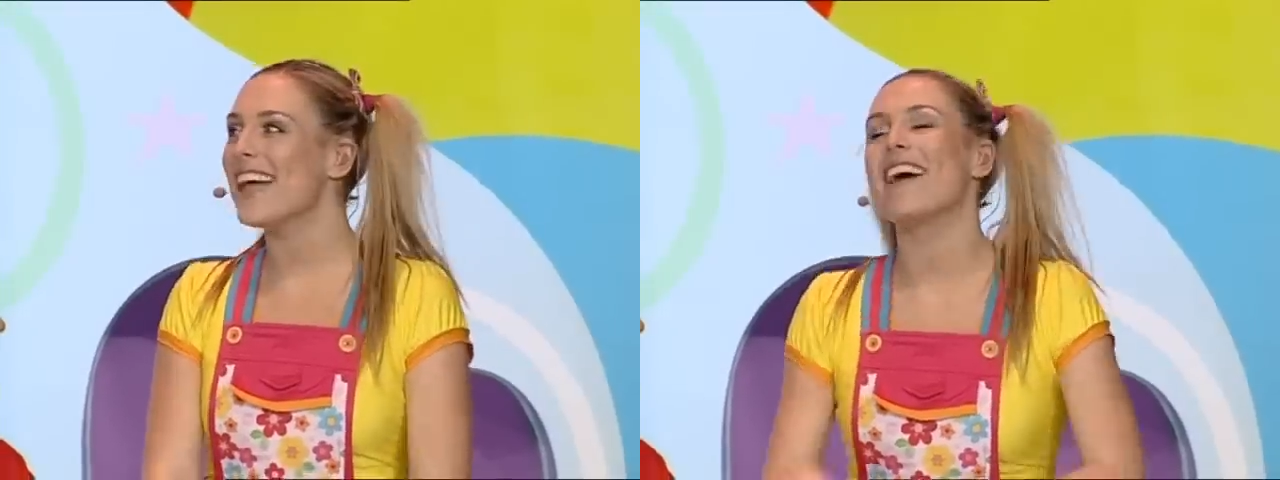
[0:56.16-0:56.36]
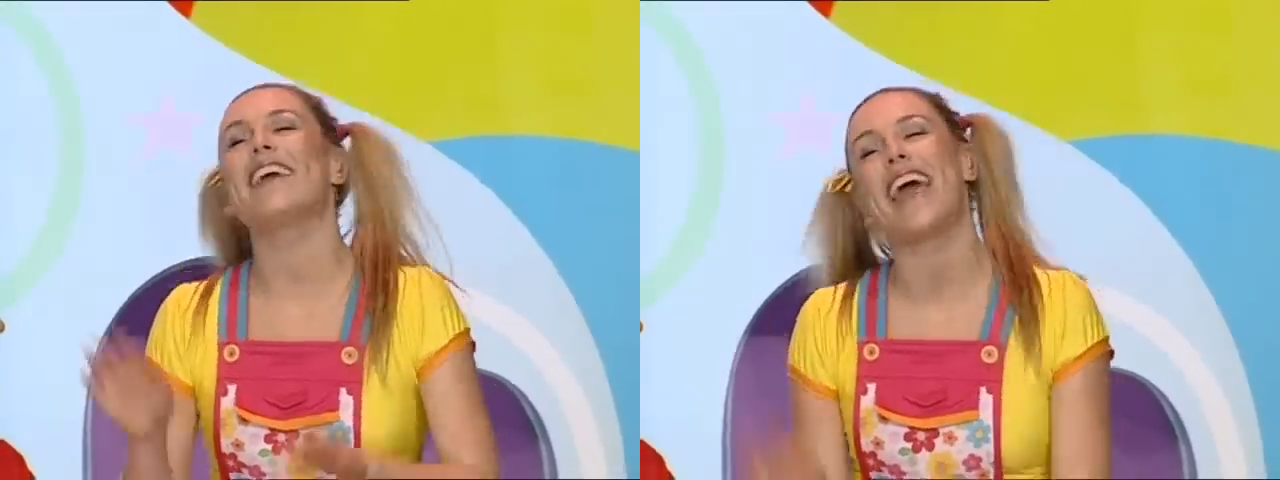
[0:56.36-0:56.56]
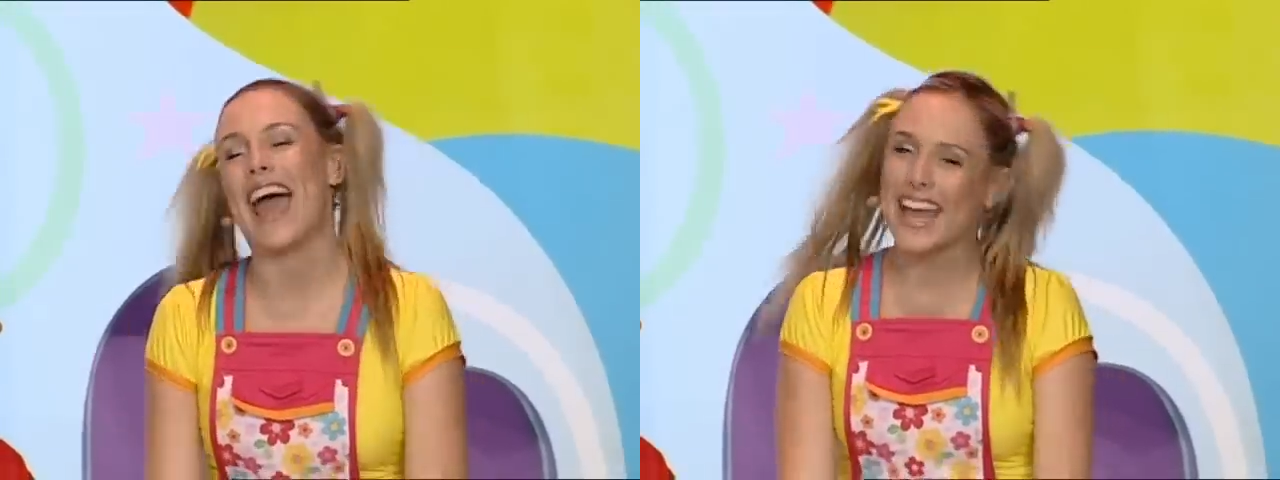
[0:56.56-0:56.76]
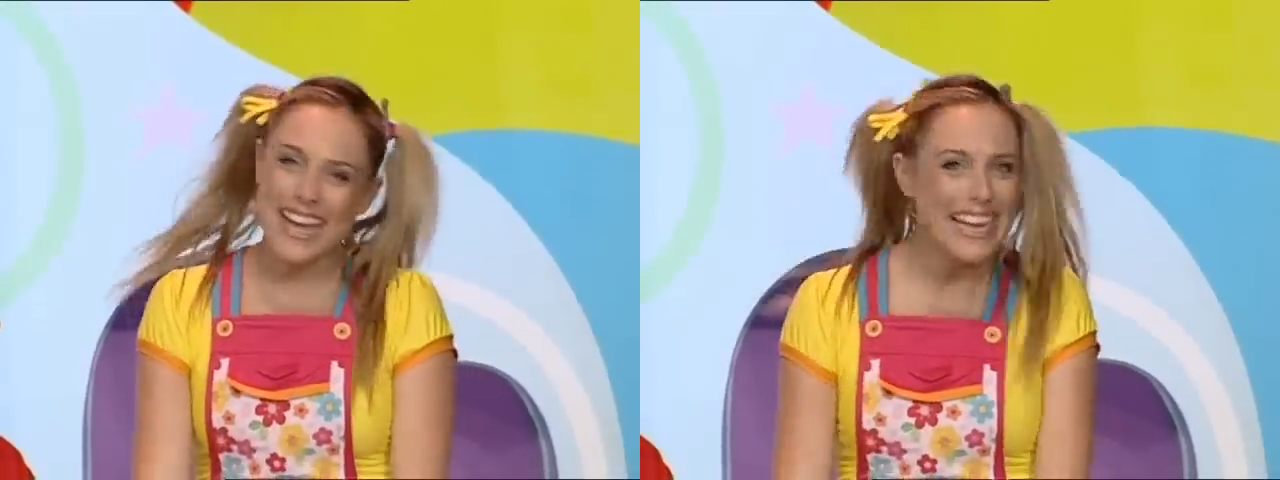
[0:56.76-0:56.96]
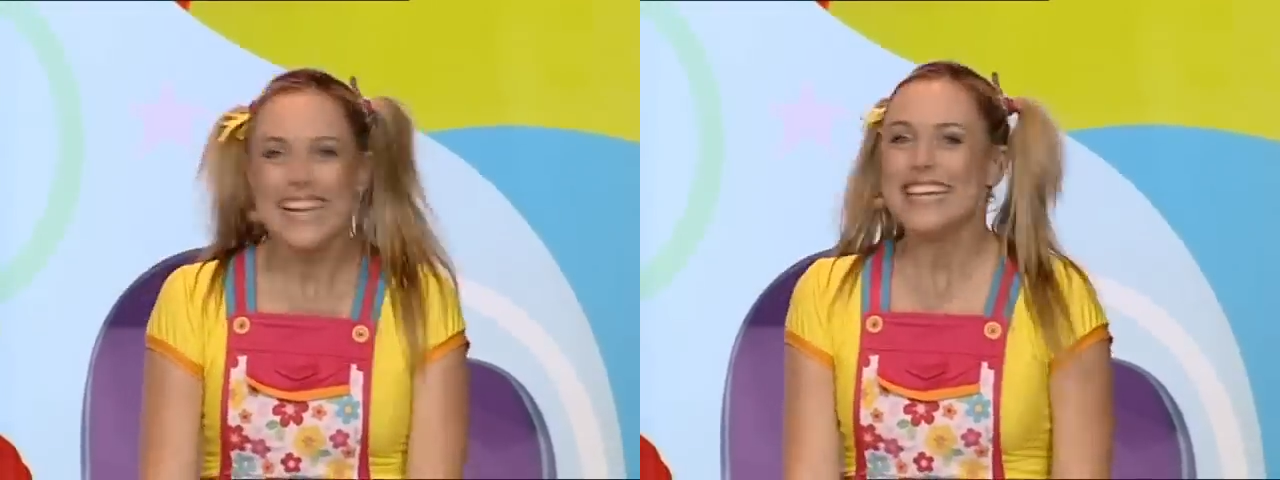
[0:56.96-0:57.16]

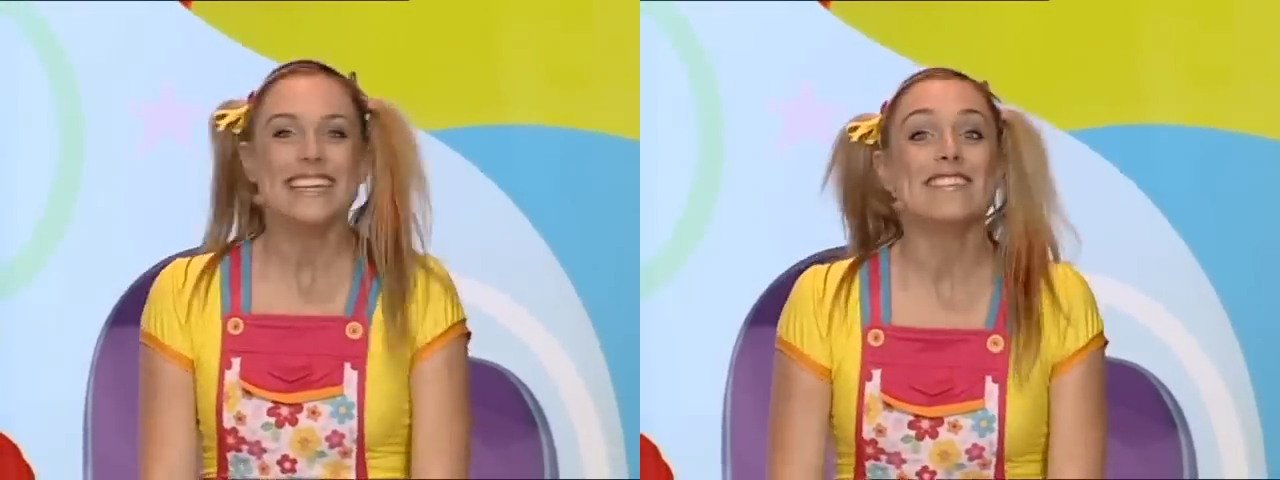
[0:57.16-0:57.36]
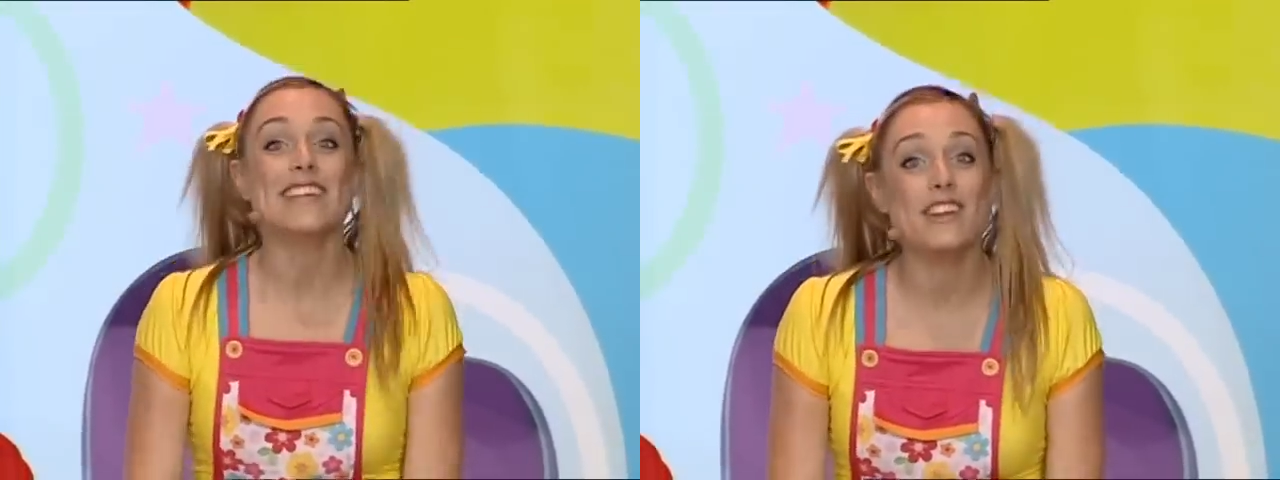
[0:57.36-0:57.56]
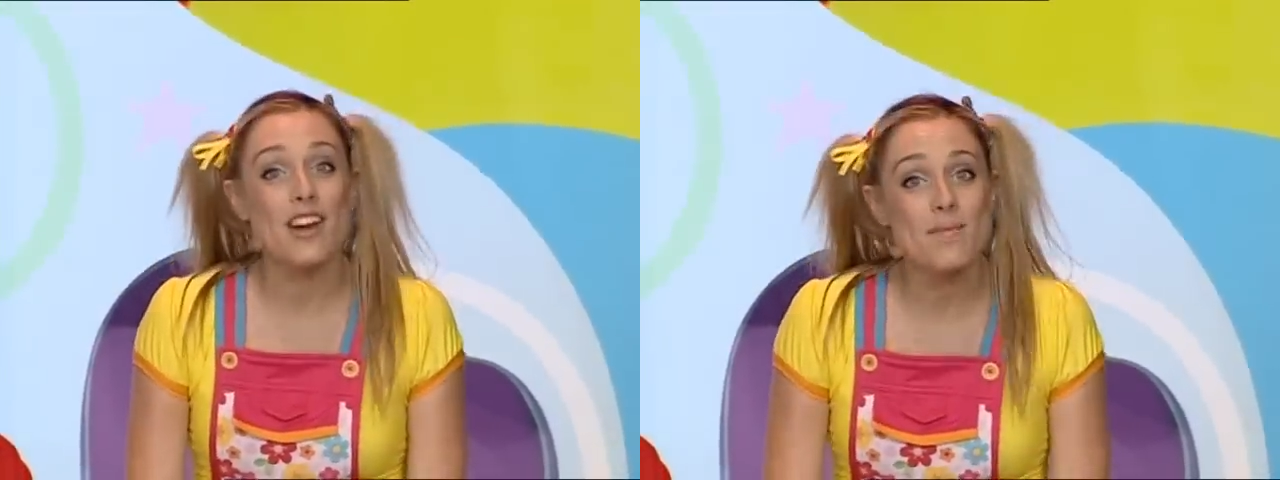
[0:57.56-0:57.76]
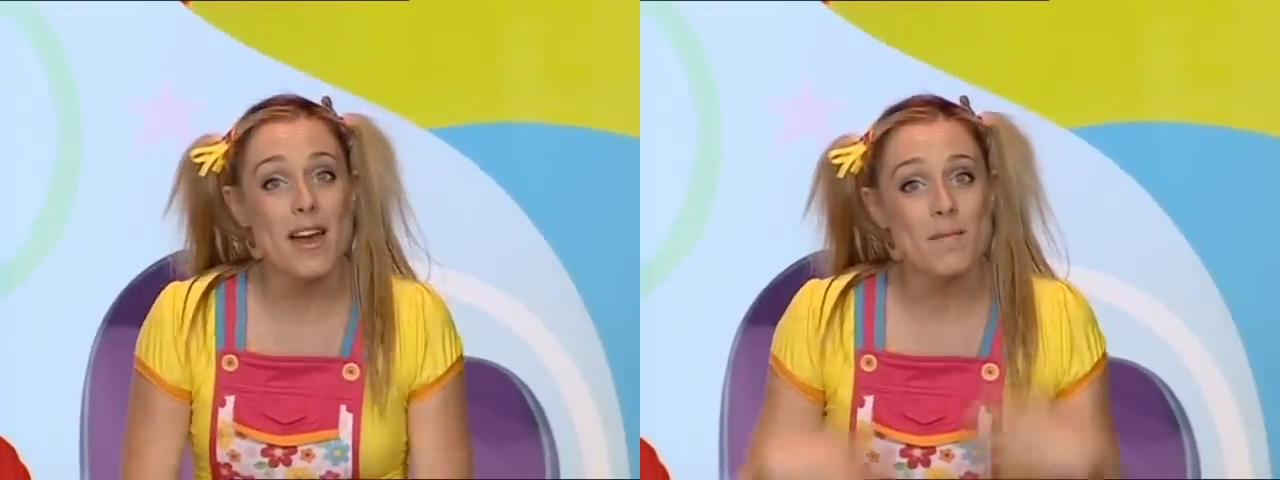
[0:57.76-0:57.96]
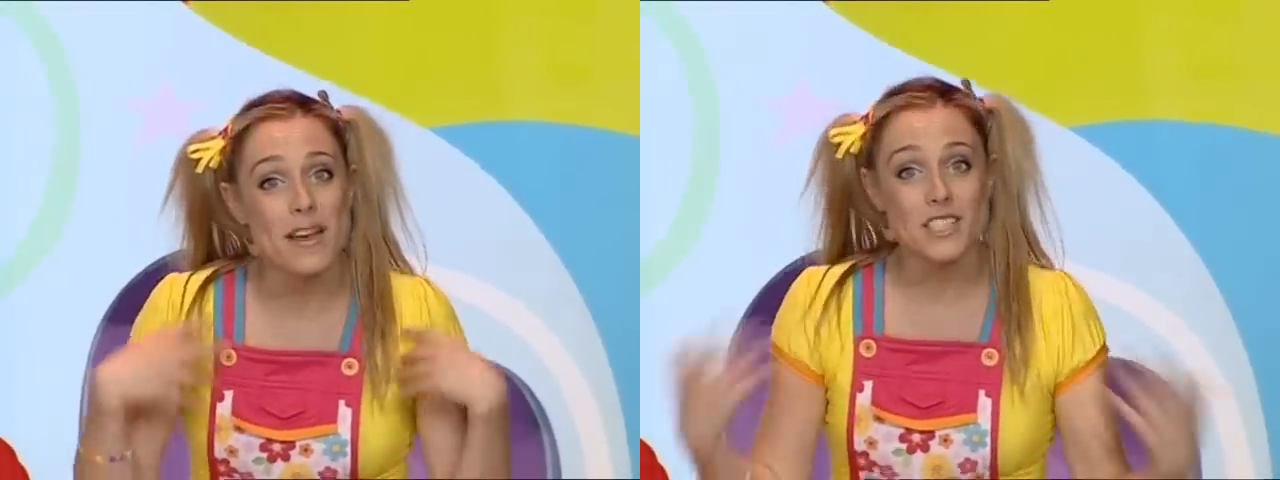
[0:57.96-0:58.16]
okay. Well, you know my
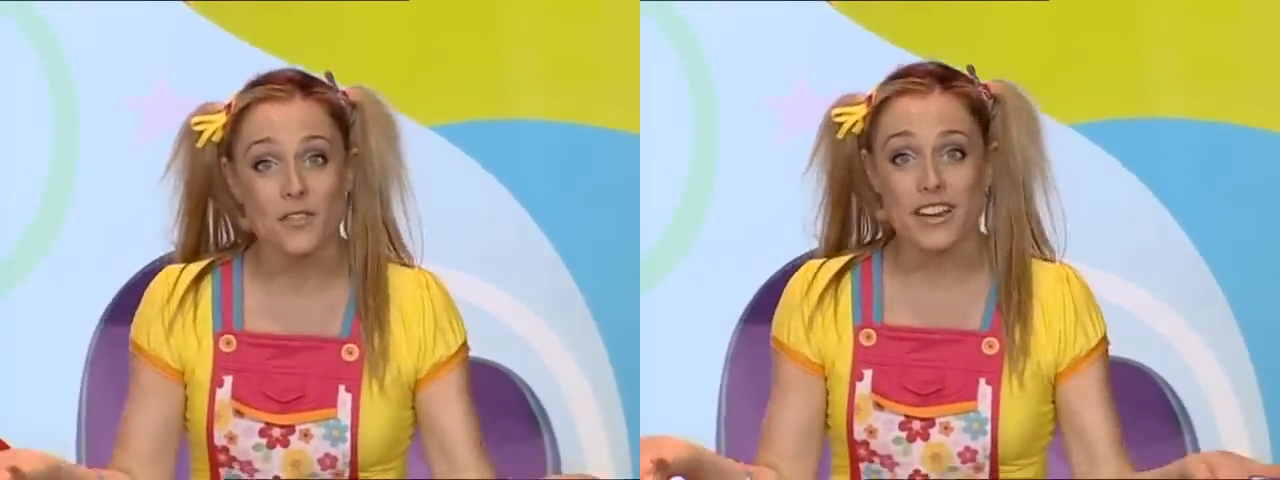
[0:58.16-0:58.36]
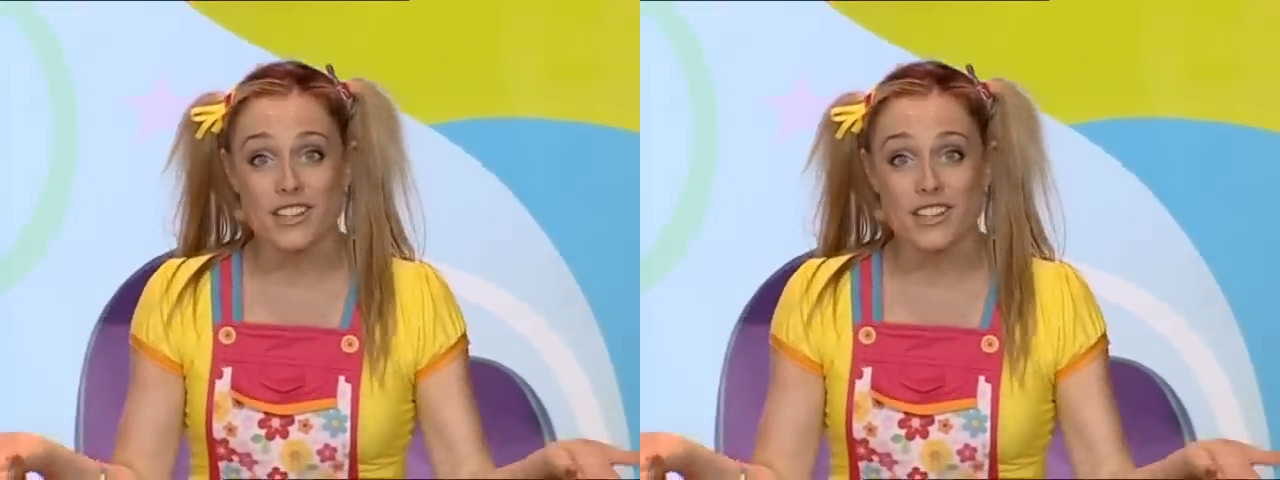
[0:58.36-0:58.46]
best friend,